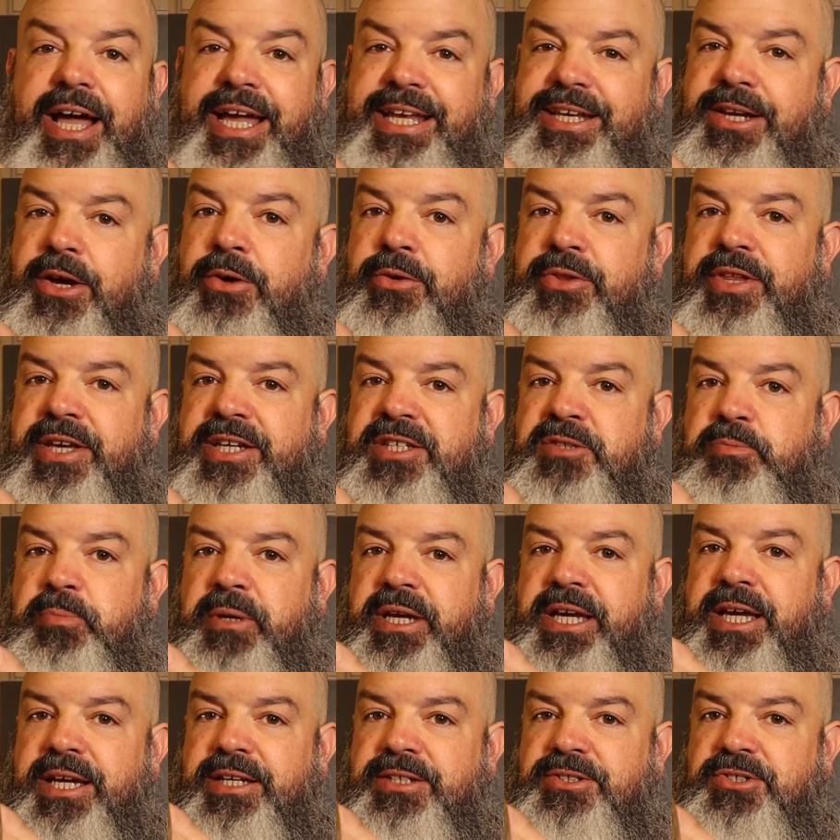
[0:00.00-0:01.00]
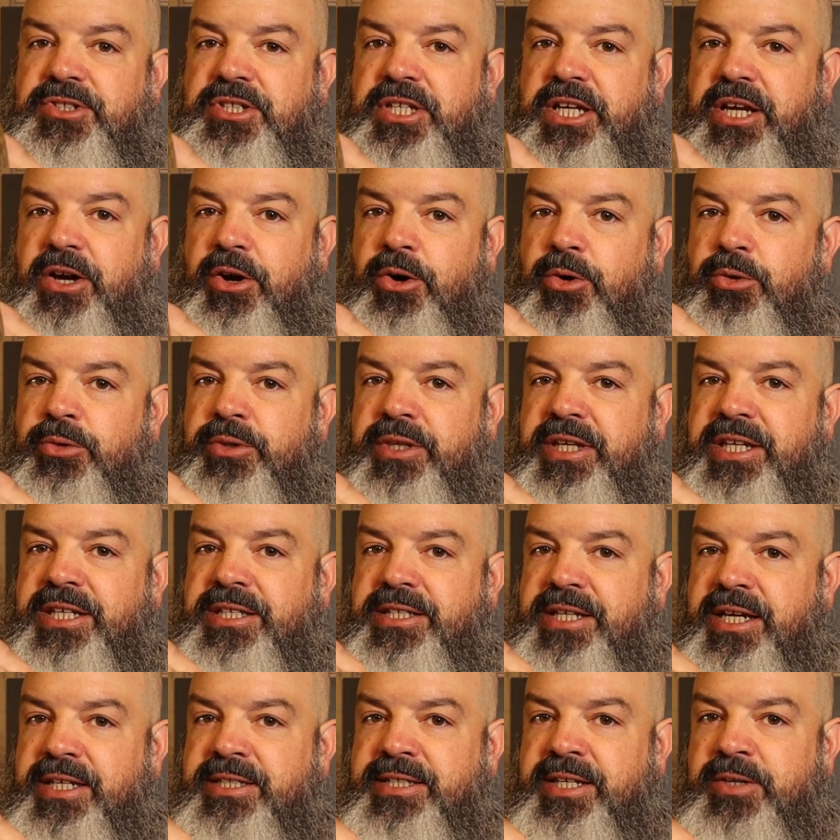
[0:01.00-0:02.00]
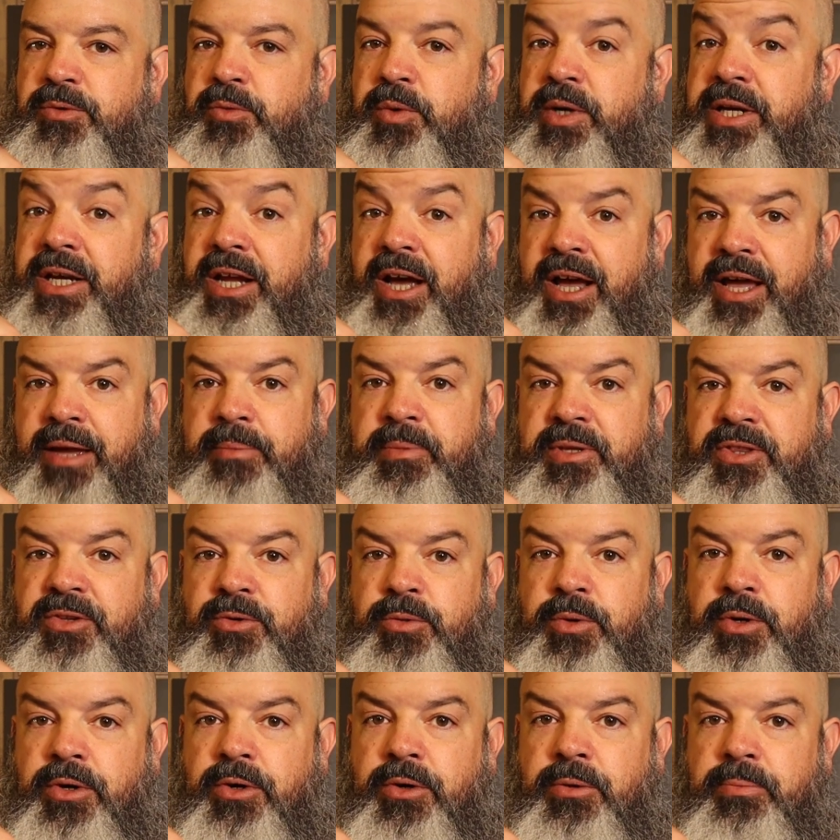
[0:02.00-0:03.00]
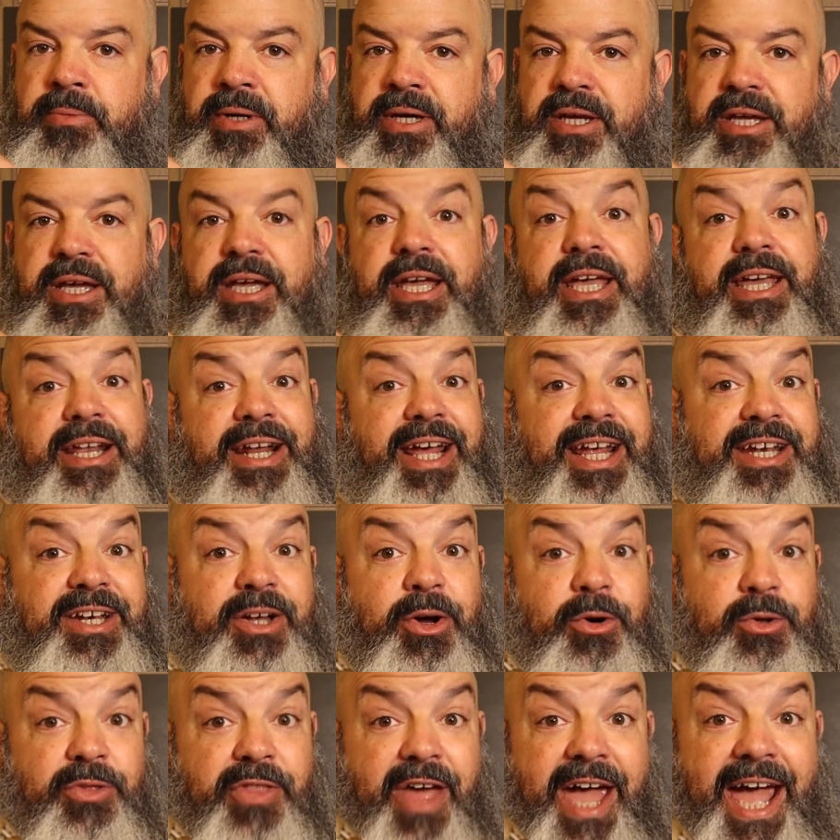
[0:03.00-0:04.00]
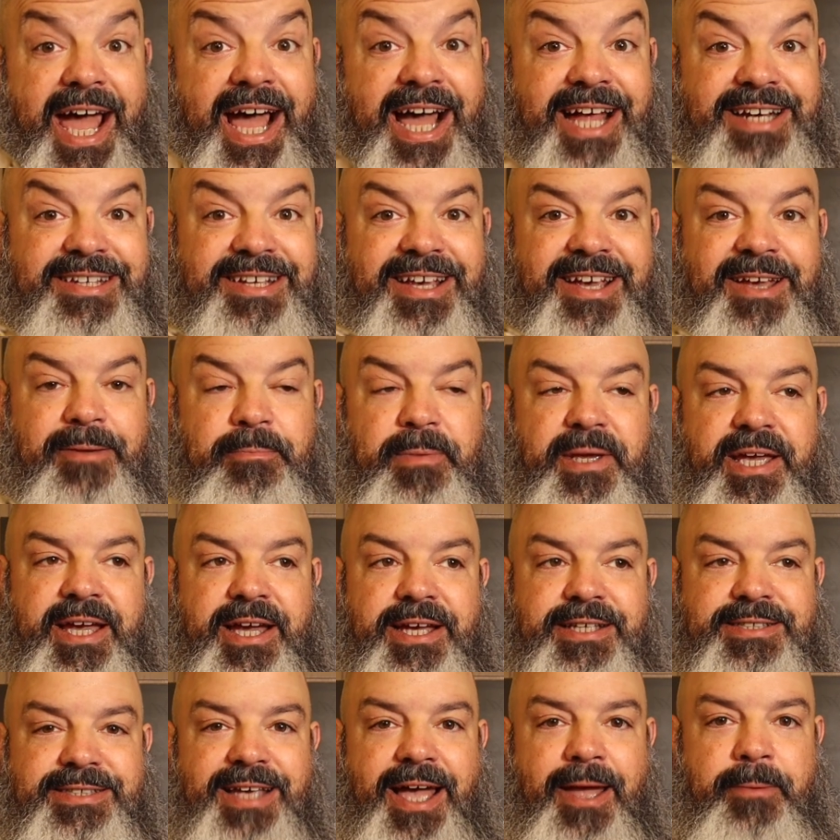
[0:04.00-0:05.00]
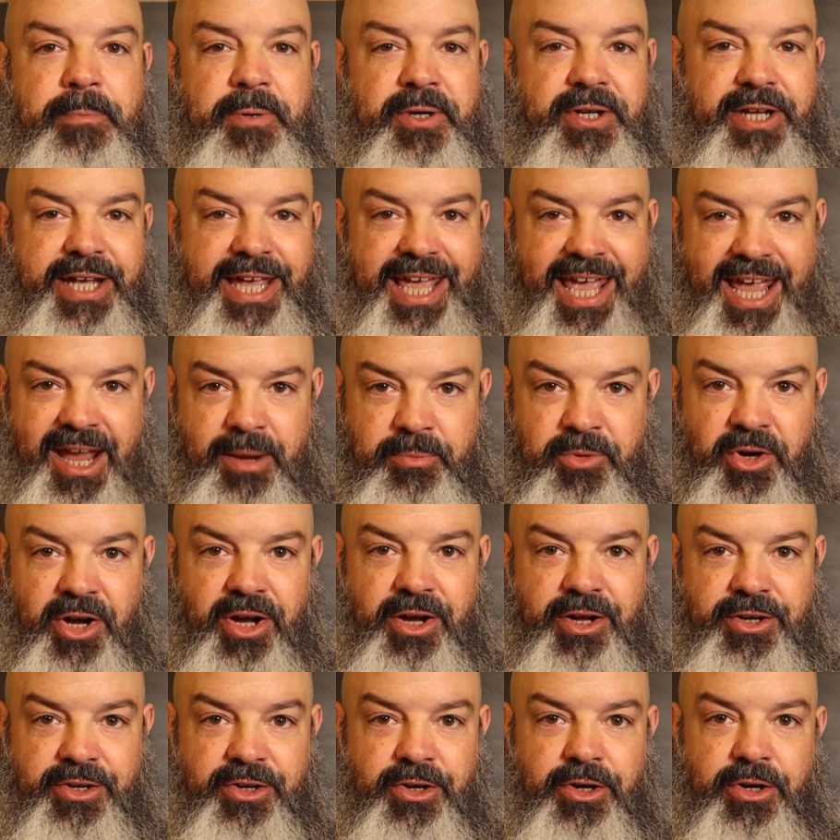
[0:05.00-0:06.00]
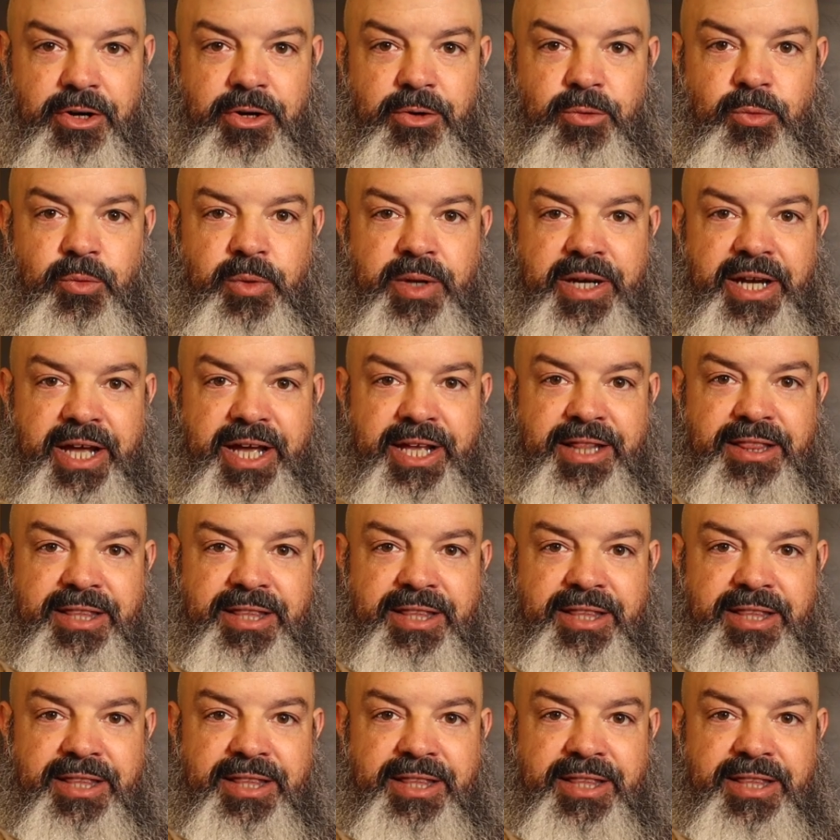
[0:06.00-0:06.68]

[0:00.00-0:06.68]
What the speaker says: I know this because she only does it when I'm in the room. And I know that because I put a camera on her when I